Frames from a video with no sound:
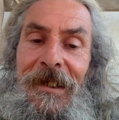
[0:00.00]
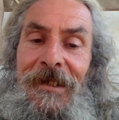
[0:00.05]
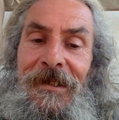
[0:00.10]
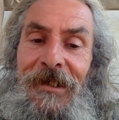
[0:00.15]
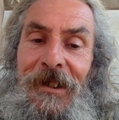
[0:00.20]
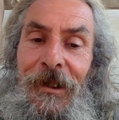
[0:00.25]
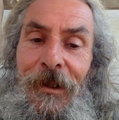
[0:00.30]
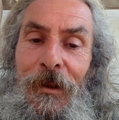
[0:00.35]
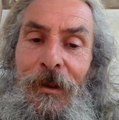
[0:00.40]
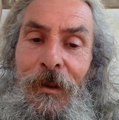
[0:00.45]

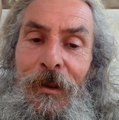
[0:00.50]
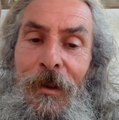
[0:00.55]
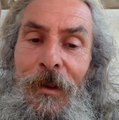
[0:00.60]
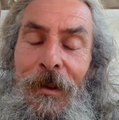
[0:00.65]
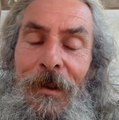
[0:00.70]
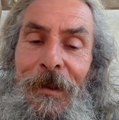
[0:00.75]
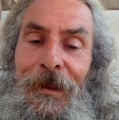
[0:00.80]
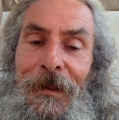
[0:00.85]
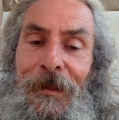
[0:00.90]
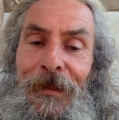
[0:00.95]
So
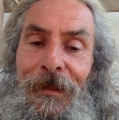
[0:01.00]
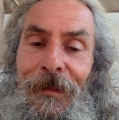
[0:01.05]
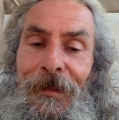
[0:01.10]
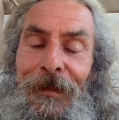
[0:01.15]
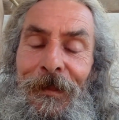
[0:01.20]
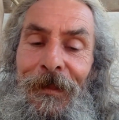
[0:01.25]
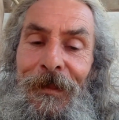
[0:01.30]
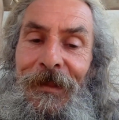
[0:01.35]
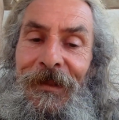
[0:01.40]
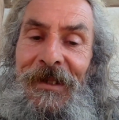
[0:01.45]

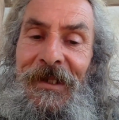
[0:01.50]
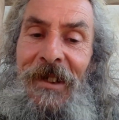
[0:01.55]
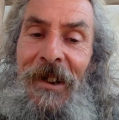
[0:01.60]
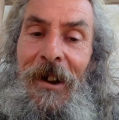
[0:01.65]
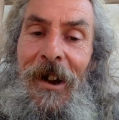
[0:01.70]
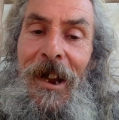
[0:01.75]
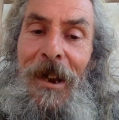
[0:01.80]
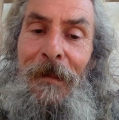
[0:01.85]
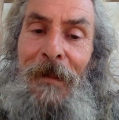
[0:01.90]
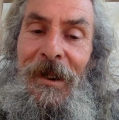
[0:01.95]

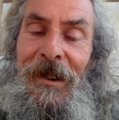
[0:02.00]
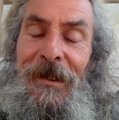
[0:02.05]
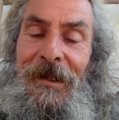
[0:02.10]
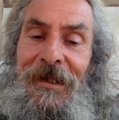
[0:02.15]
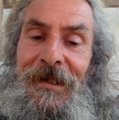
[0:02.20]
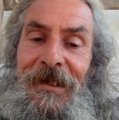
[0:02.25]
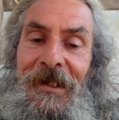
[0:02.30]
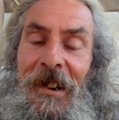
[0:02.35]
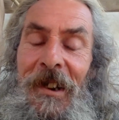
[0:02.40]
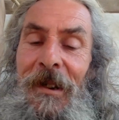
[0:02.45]

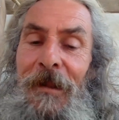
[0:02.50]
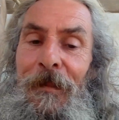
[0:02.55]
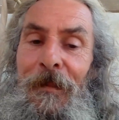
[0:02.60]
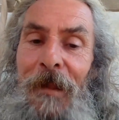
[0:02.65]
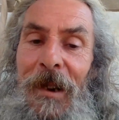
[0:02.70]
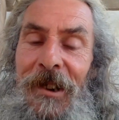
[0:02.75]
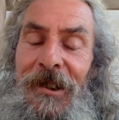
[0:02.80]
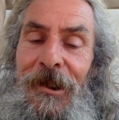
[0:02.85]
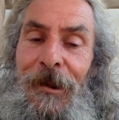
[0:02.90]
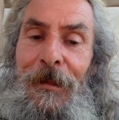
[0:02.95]
diamond and
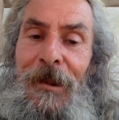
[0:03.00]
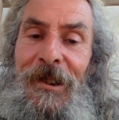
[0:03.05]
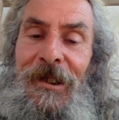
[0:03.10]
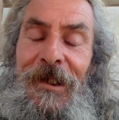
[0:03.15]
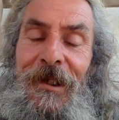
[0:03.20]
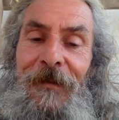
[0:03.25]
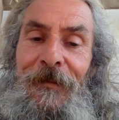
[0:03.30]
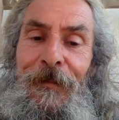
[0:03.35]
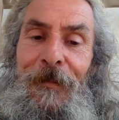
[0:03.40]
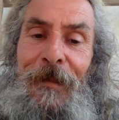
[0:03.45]
measurement
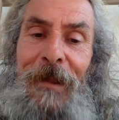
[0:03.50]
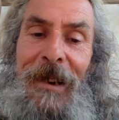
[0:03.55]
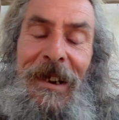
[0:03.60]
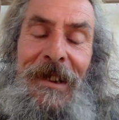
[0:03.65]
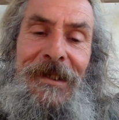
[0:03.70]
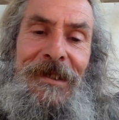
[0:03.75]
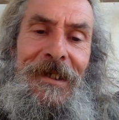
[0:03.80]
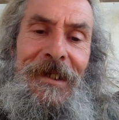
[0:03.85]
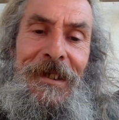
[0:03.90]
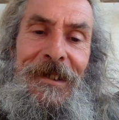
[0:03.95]
of
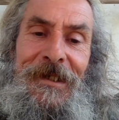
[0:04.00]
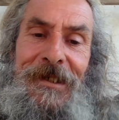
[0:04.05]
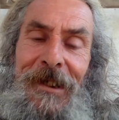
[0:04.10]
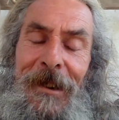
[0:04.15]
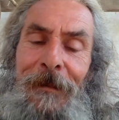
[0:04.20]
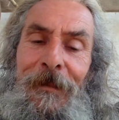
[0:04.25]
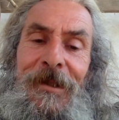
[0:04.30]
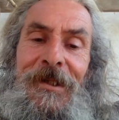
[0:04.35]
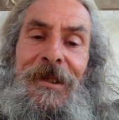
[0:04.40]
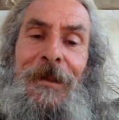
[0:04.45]
meter
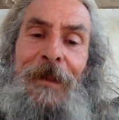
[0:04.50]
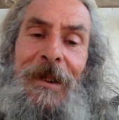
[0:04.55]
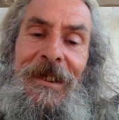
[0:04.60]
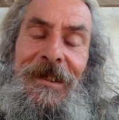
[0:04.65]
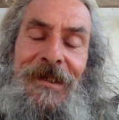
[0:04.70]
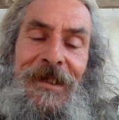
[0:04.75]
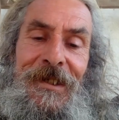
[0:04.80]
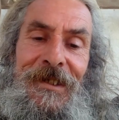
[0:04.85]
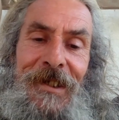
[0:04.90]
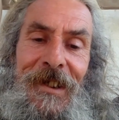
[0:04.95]
seems to be
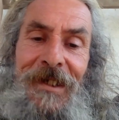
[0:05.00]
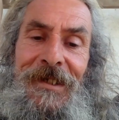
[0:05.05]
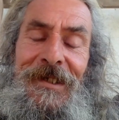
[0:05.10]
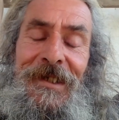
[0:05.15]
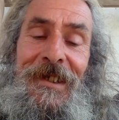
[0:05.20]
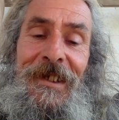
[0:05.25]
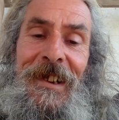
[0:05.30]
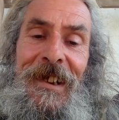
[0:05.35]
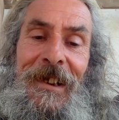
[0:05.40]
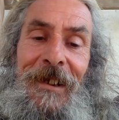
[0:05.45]

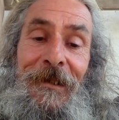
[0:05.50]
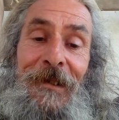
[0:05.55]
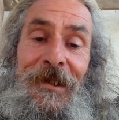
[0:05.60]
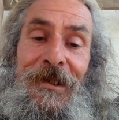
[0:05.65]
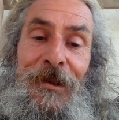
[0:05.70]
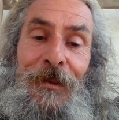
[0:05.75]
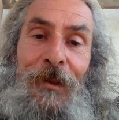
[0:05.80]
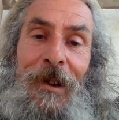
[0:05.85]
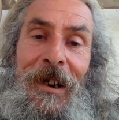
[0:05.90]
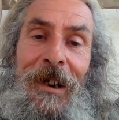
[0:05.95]
suggested here
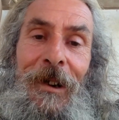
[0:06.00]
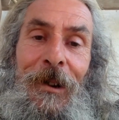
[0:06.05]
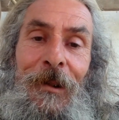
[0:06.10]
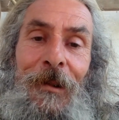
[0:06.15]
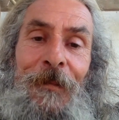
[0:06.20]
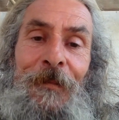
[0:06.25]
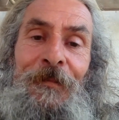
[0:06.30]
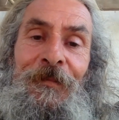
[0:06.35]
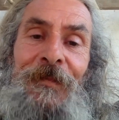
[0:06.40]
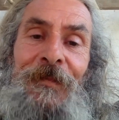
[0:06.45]
as well.